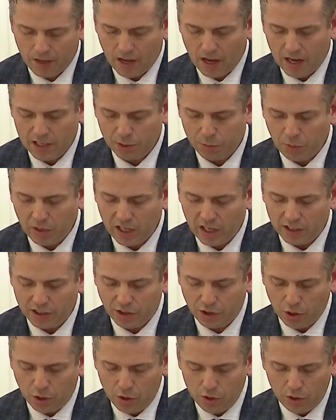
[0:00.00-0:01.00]
As we are
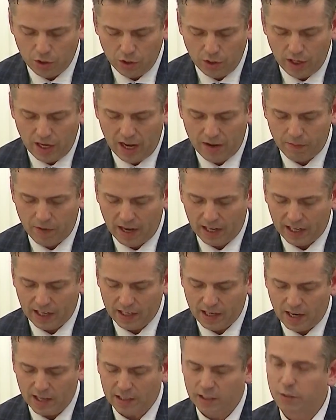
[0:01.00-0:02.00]
so good at
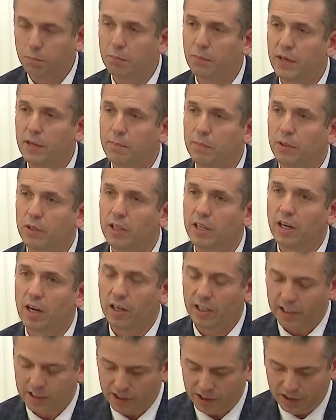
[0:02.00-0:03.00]
recognizing people in our
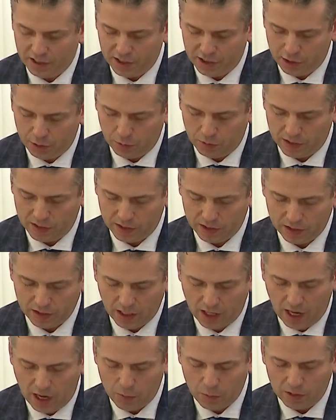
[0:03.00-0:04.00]
constituents,
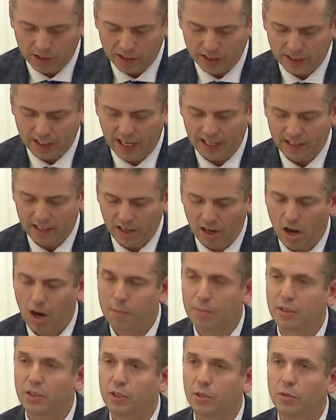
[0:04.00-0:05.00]
I want to take the
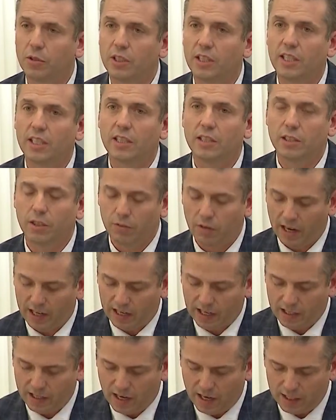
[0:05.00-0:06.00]
opportunity to
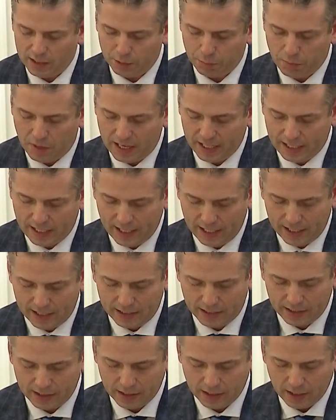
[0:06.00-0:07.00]
recognize my
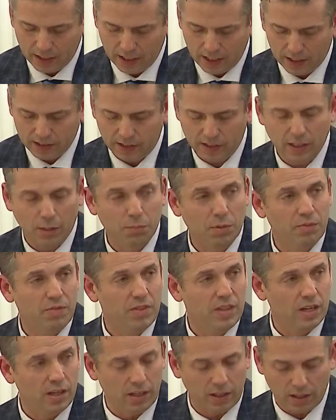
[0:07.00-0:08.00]
kids and some of
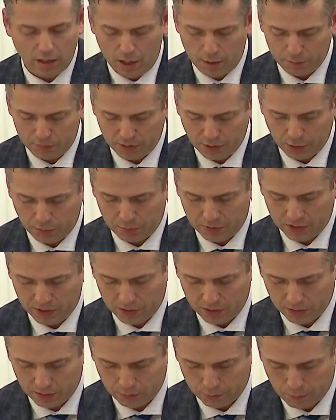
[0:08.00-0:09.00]
their
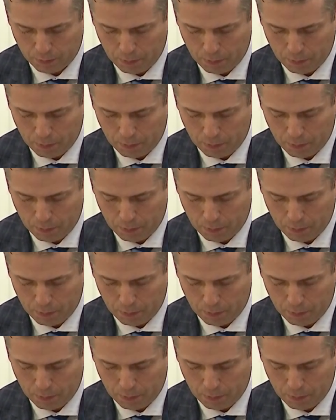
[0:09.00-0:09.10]
accomplishments.